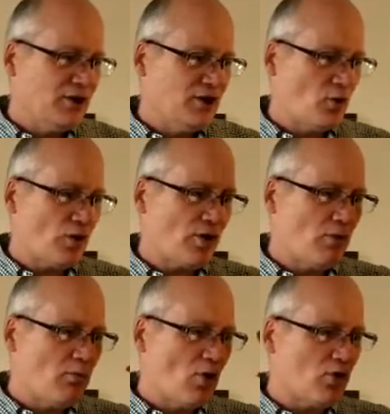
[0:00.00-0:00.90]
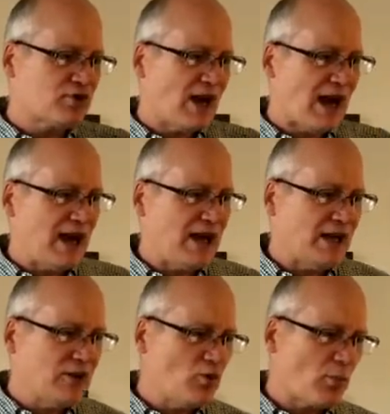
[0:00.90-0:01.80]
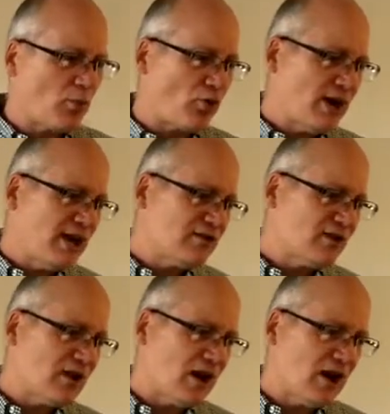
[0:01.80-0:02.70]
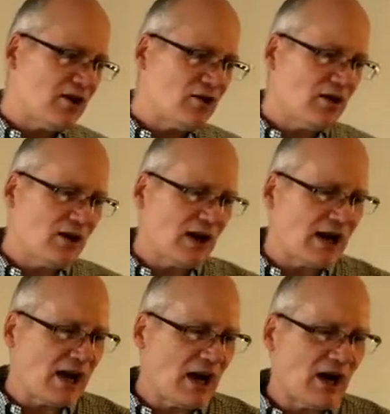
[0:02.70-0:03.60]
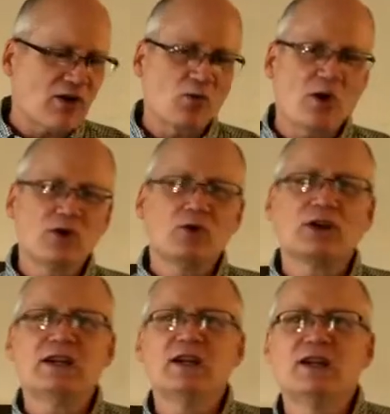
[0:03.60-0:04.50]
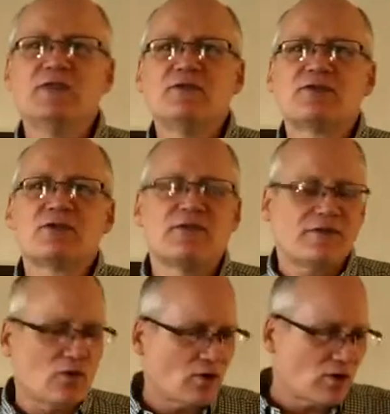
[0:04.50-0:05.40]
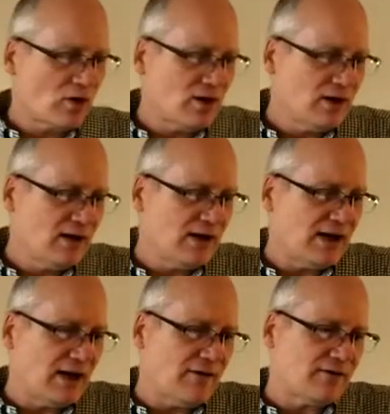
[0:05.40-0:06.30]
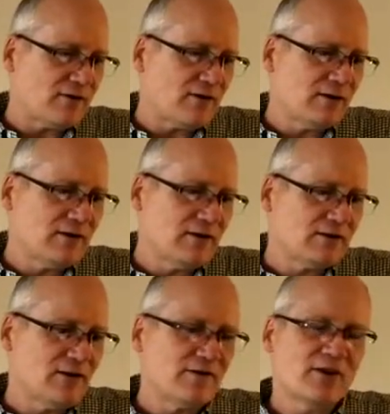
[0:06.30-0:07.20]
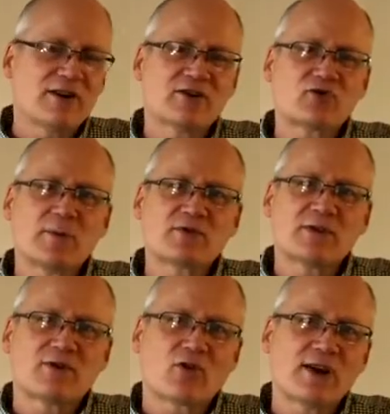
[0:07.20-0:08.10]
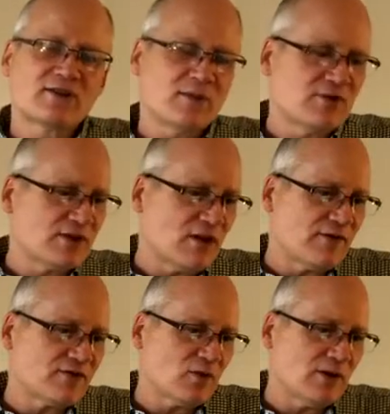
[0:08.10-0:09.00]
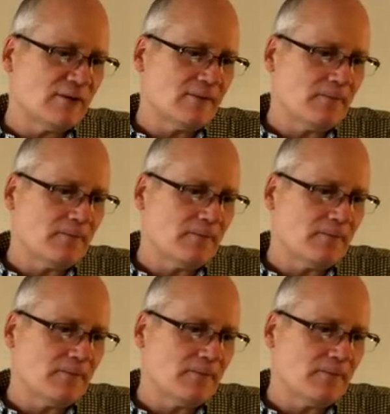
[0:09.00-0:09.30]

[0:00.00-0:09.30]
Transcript: You are the Most High. You are praised and honored, and I honor the one who lives forever. The very description of Christ Himself as well.